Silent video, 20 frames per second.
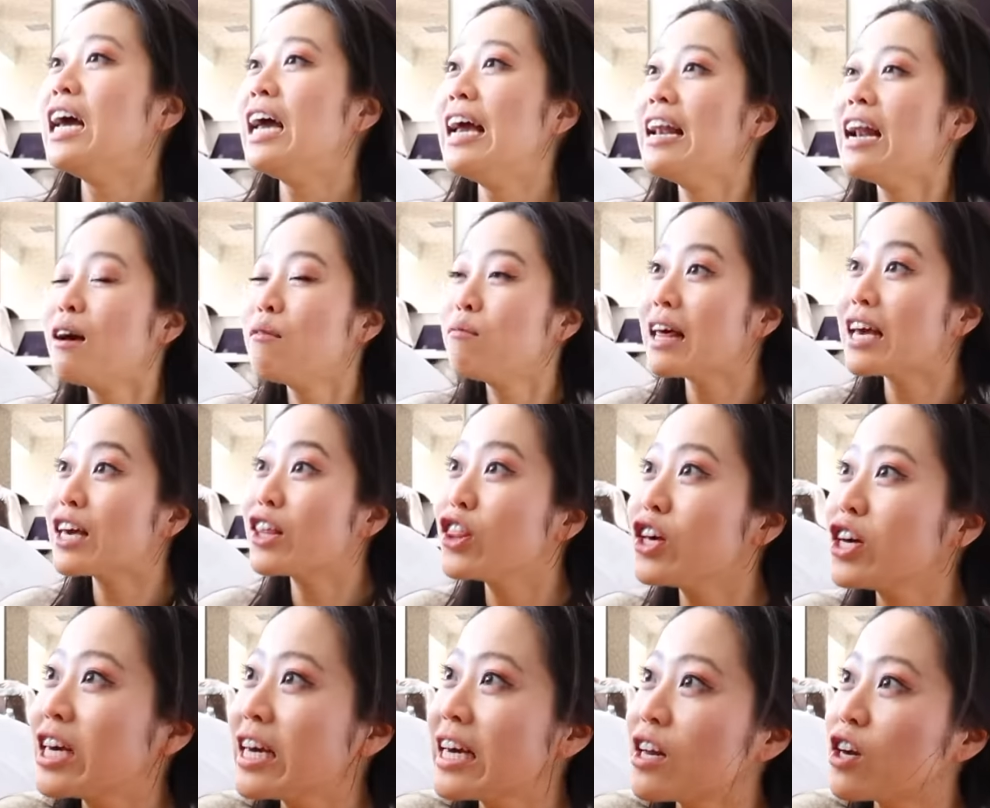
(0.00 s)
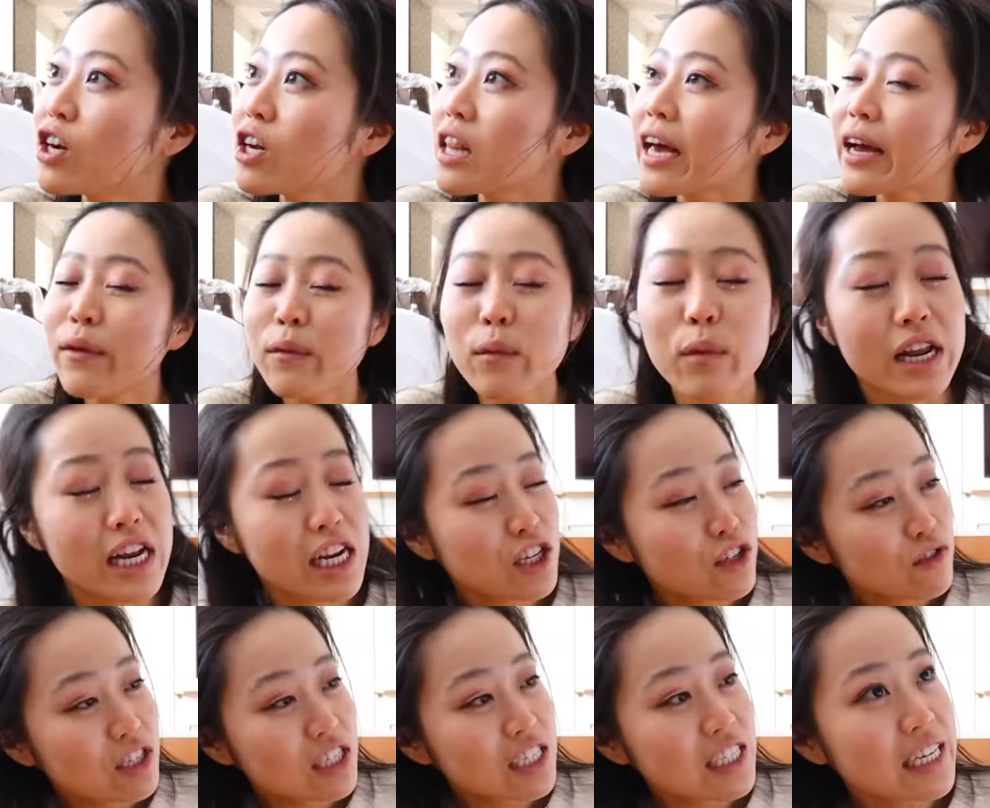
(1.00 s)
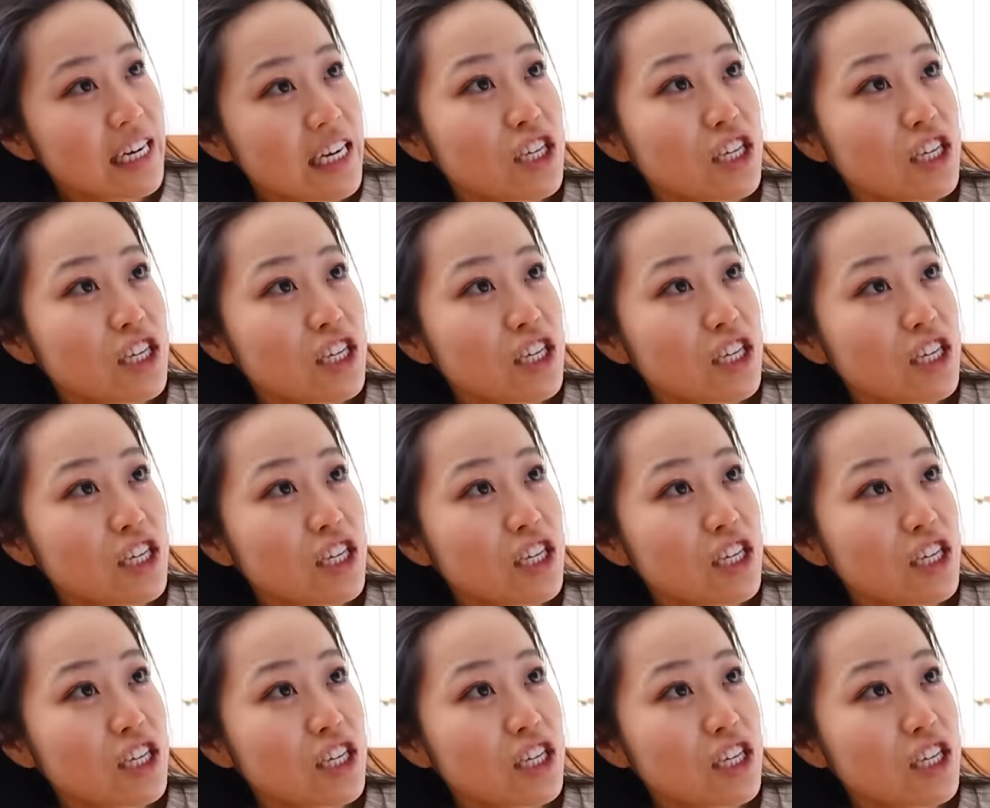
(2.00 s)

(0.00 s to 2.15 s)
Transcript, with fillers: And I'm like looking at her like, what did you just say?